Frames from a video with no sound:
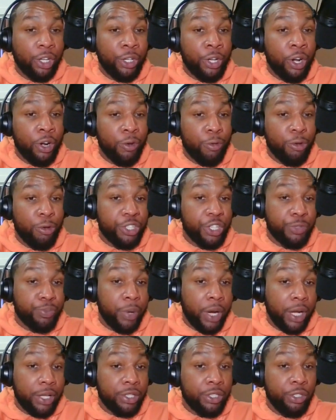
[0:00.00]
On Longhorns is
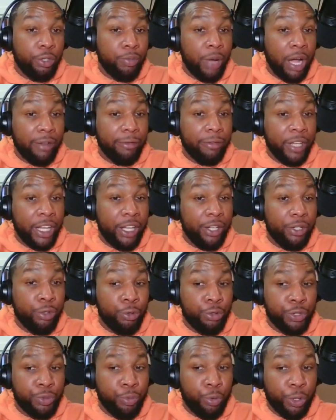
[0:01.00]
brought to you by
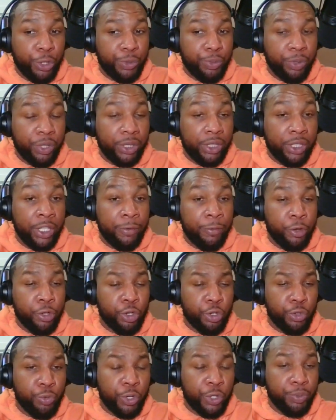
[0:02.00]
FanDuel Sportsbook, the
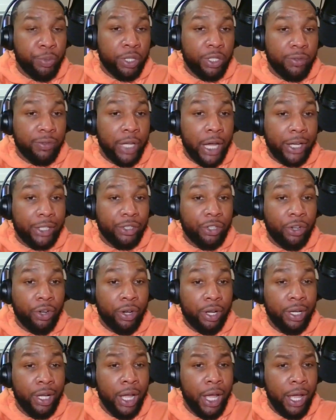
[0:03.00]
official sportsbook of Locked
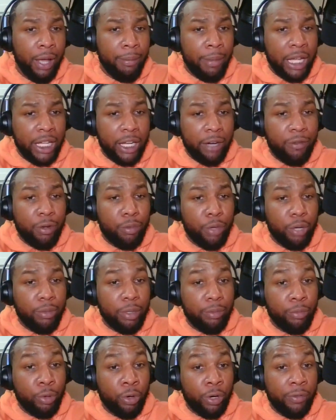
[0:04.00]
On. Make every
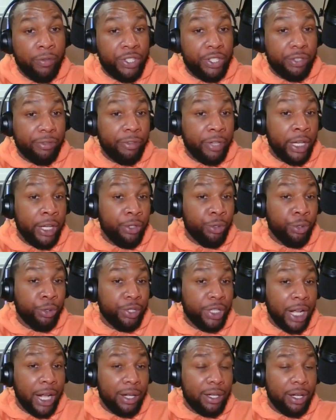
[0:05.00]
moment more. Visit
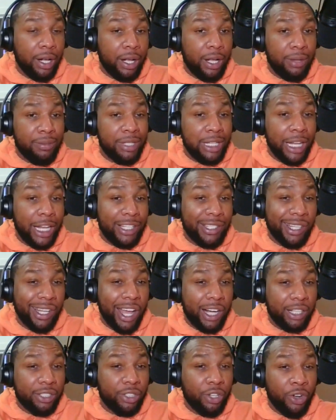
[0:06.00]

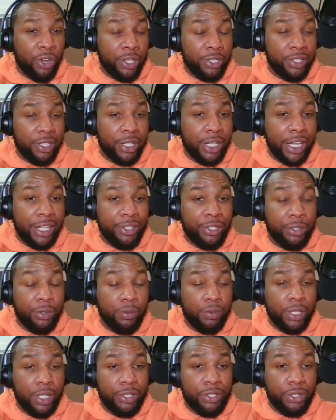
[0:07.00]
FanDuel.com/LockedOn today to
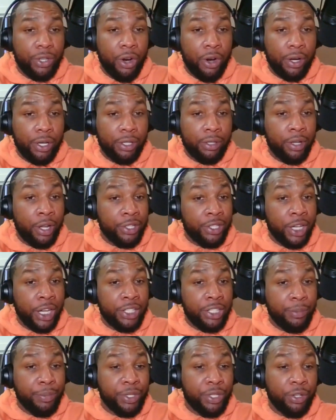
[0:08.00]
get started. On
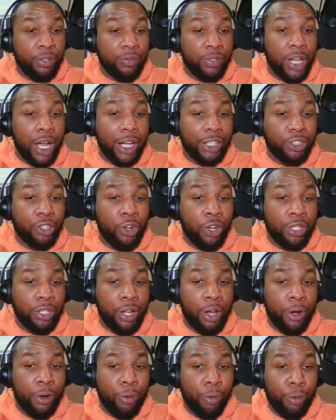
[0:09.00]
today's episode of Locked On
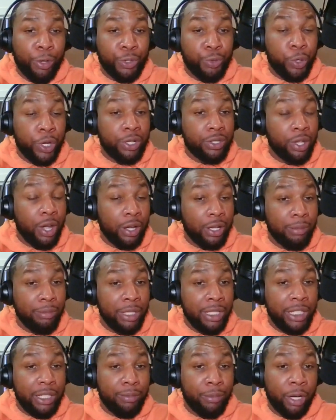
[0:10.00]
Longhorns, we are talking
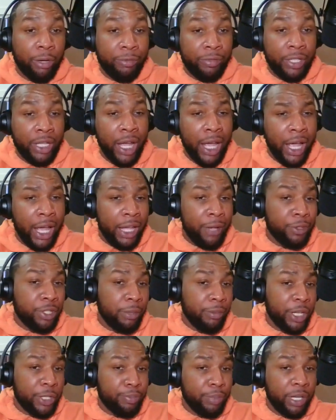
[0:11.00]
Maalik Murphy. He was the
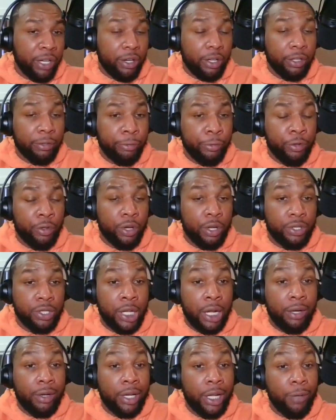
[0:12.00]
best player on the field on
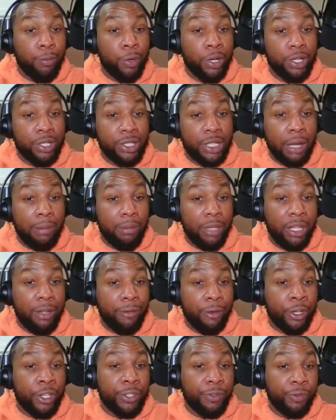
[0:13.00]
Saturday. What does that mean
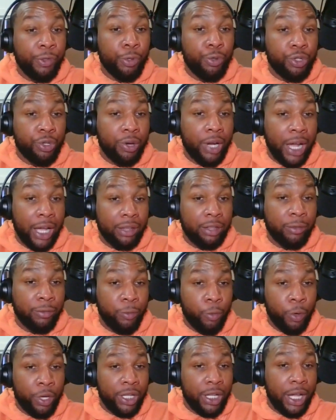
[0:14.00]
for his future at the
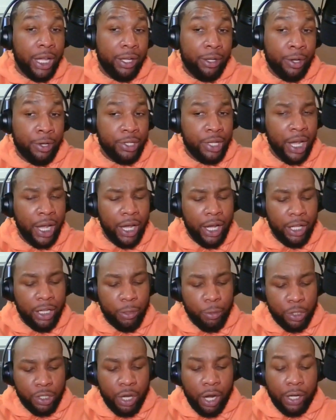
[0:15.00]
40 Acres? Then
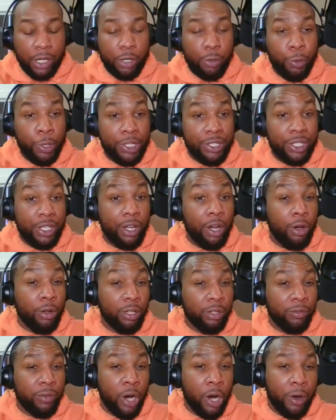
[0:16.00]
we're talking Quincy
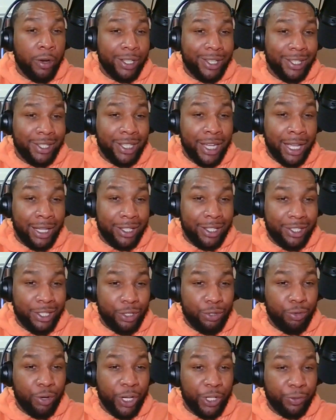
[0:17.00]
Olivari, the talented
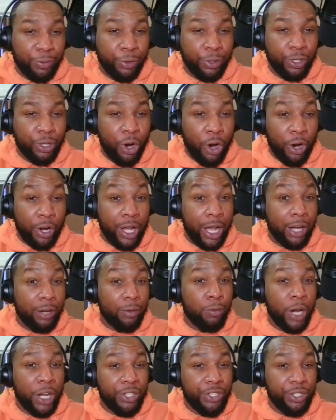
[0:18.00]
transfer guard out of
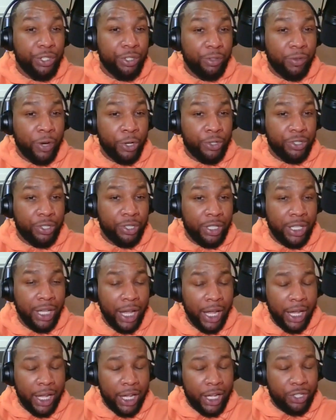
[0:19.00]
Rice University,
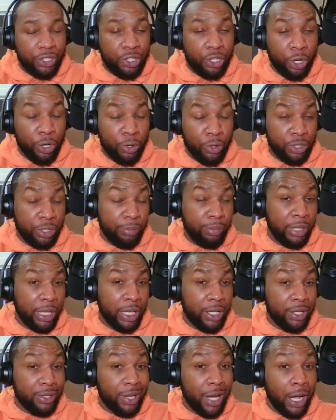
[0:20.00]
has chose to play
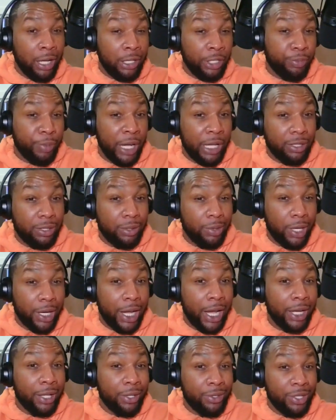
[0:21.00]
his college basketball
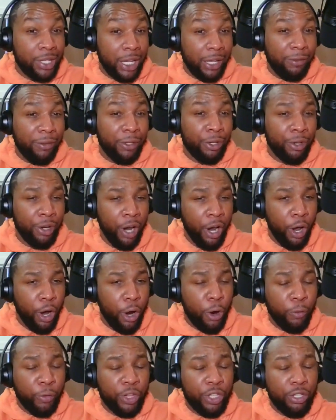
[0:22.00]
at Xavier
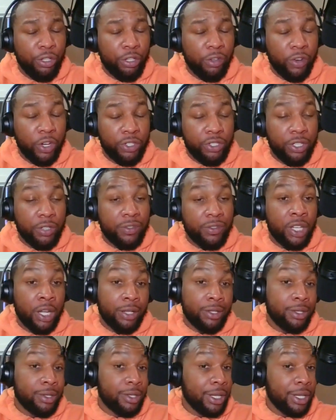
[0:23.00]
over the University of Texas.